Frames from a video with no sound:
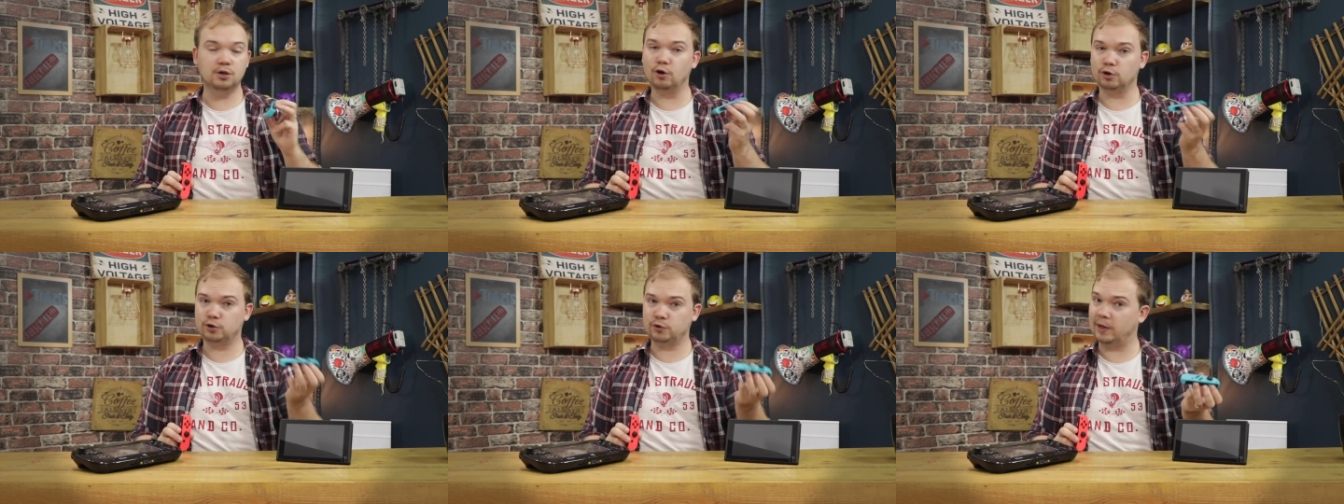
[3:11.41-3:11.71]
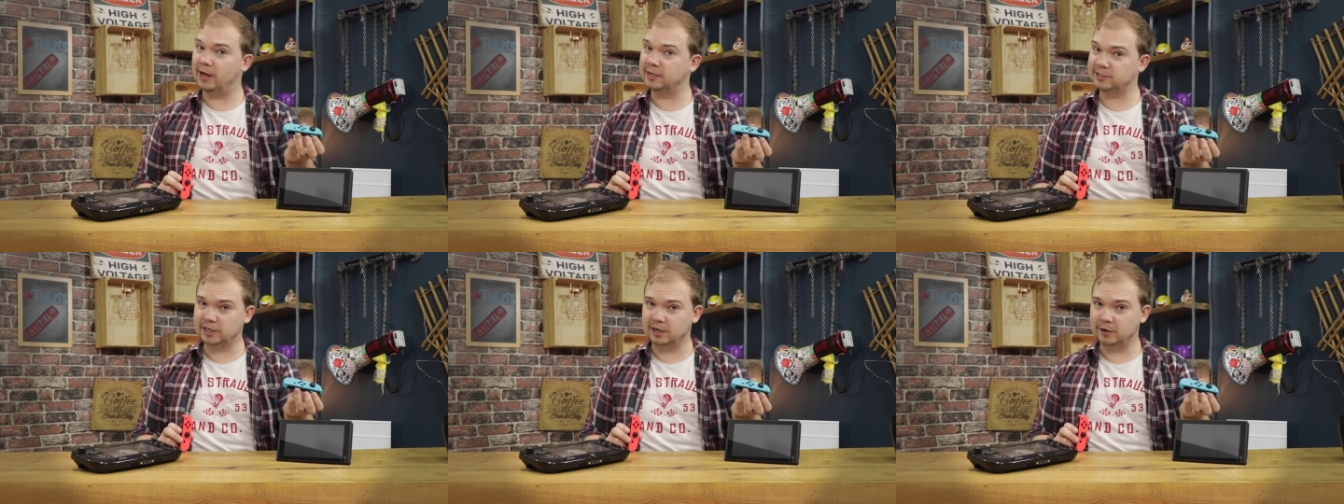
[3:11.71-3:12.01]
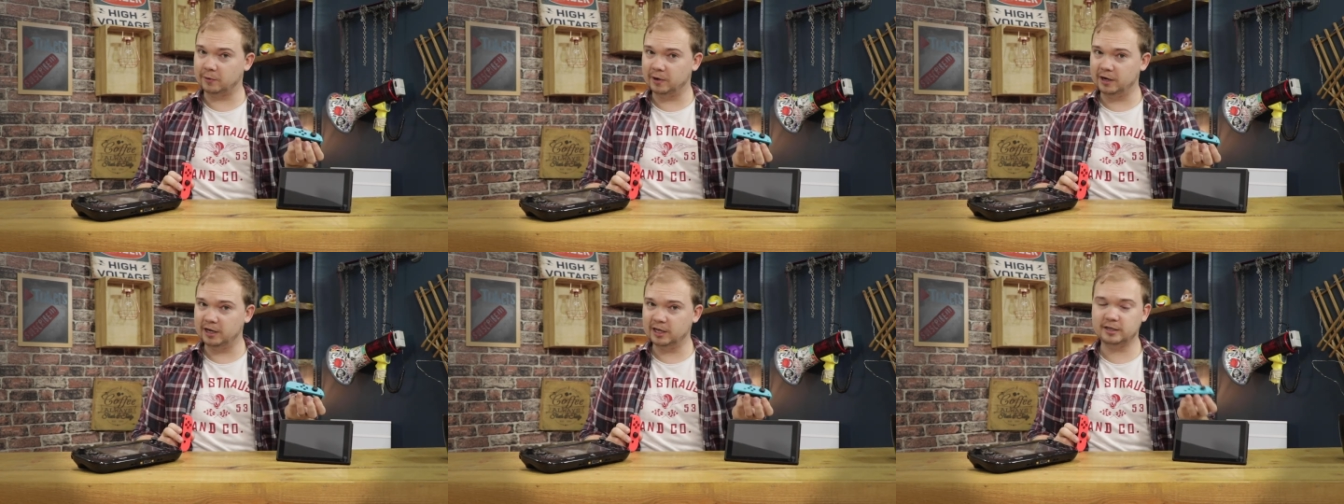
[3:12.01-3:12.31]
Not sure that's
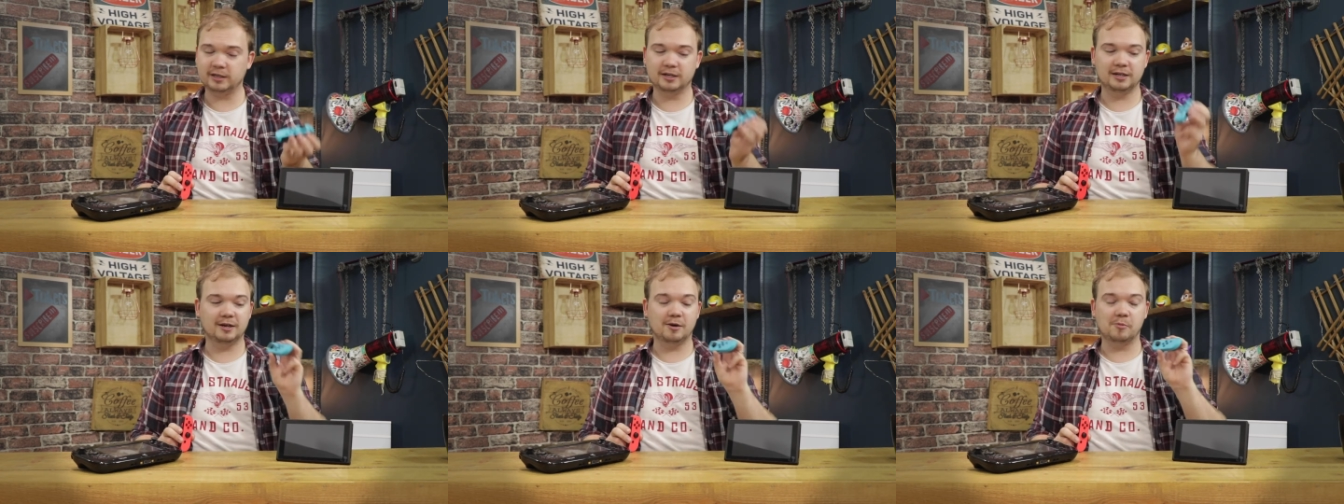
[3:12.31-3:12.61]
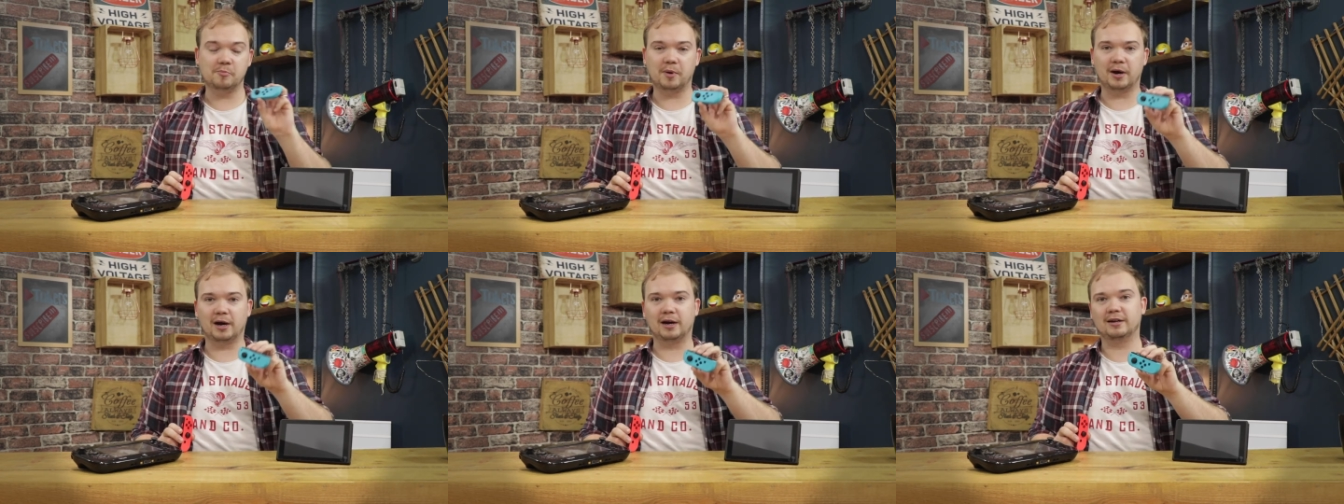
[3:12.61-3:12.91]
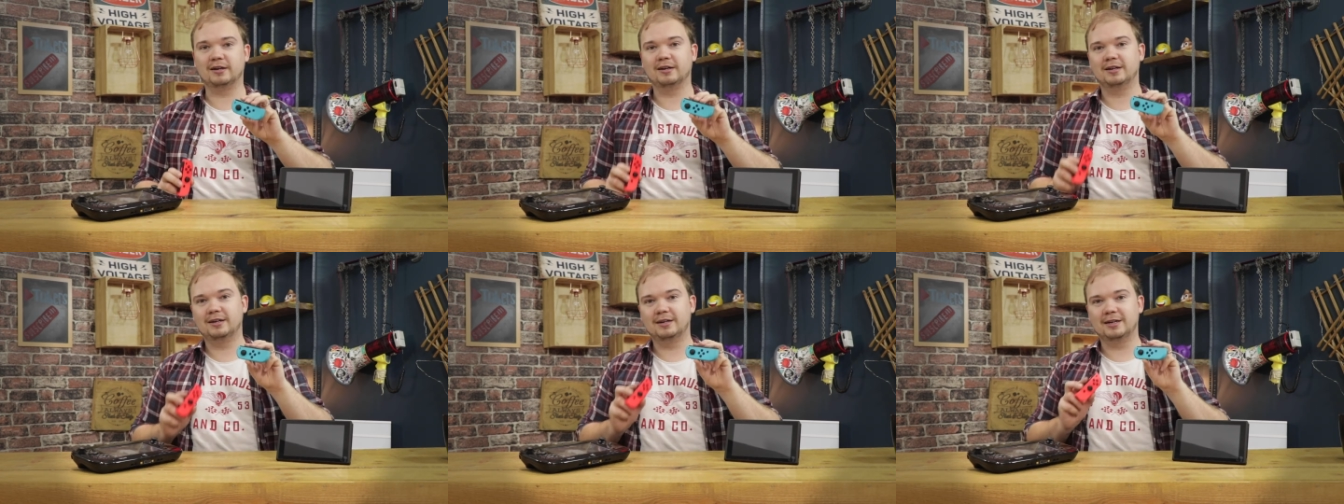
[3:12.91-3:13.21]
gonna work,
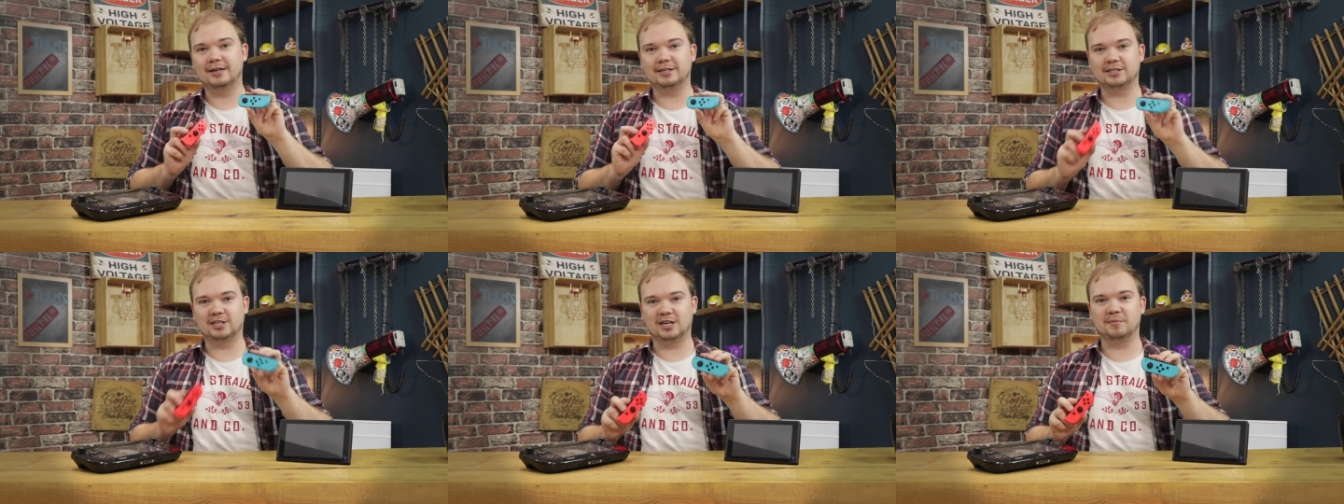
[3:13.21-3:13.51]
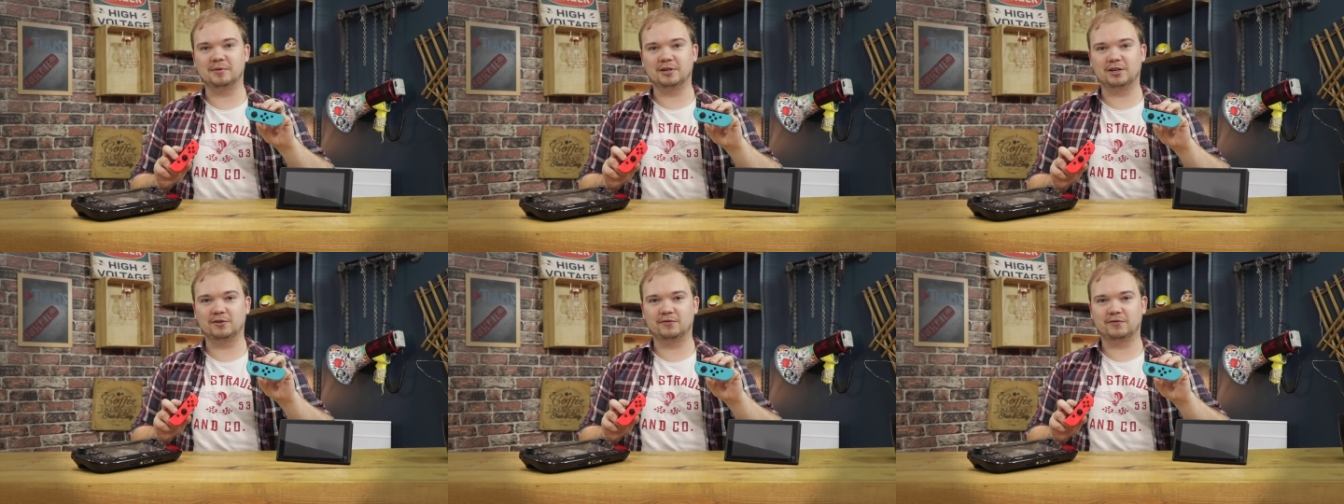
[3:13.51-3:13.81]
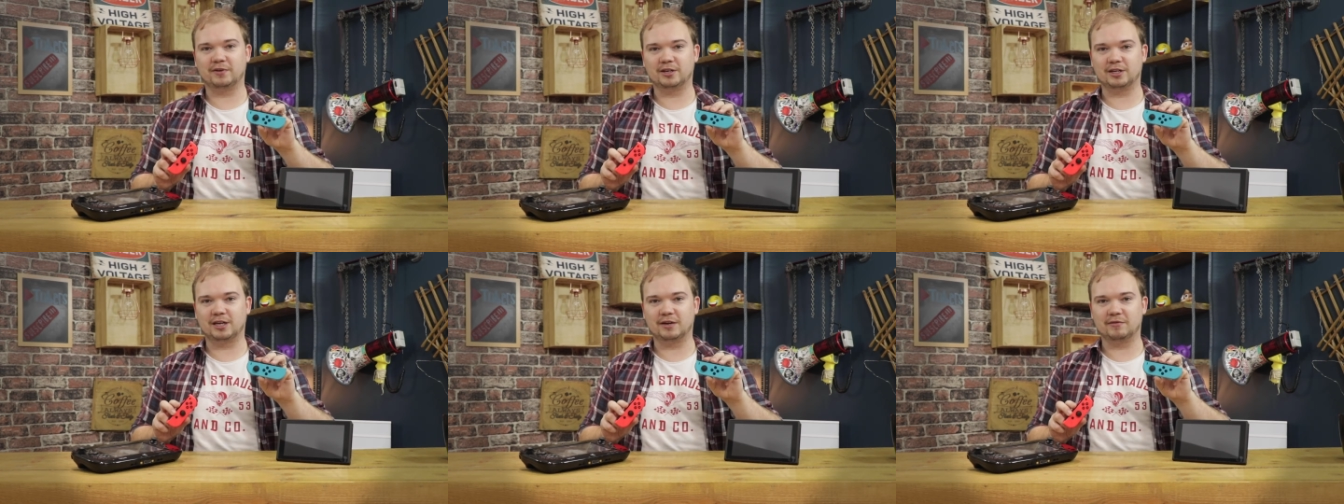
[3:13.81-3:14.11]
but it's gonna be good
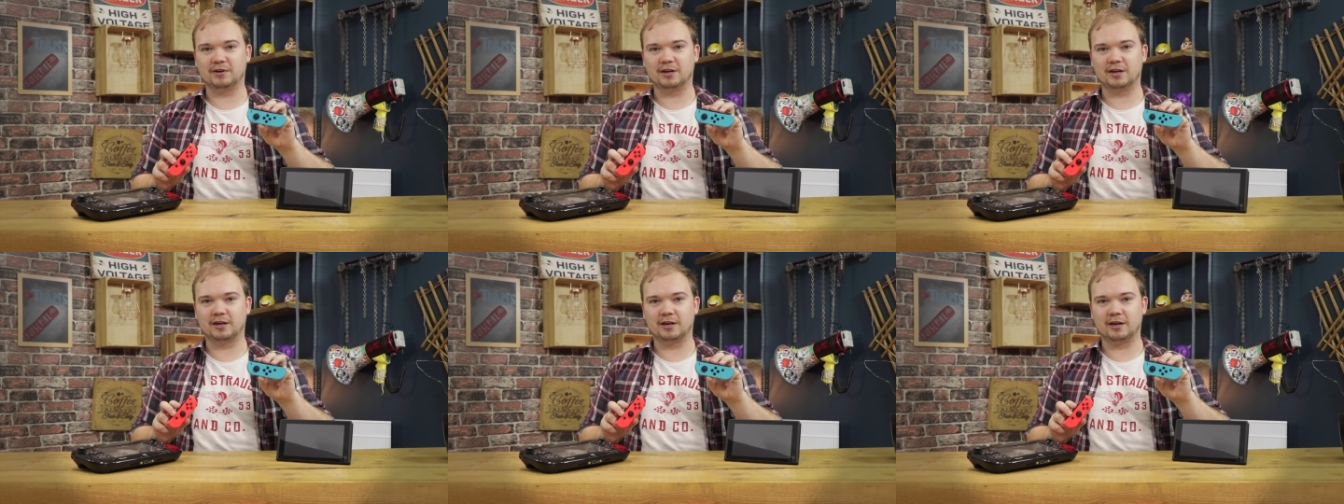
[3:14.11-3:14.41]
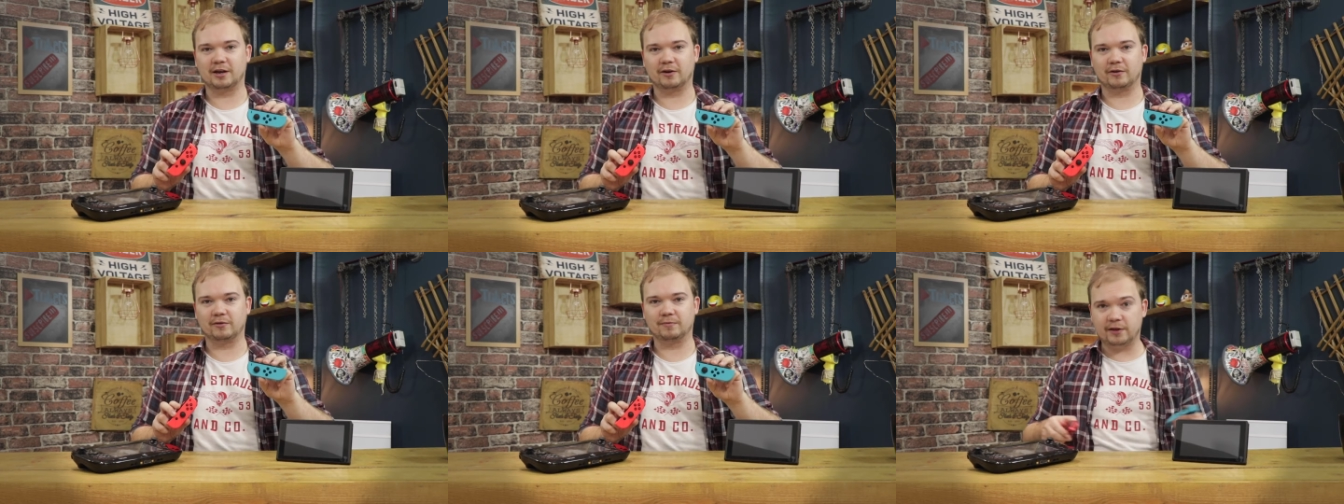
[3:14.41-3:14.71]
fun giving it a go.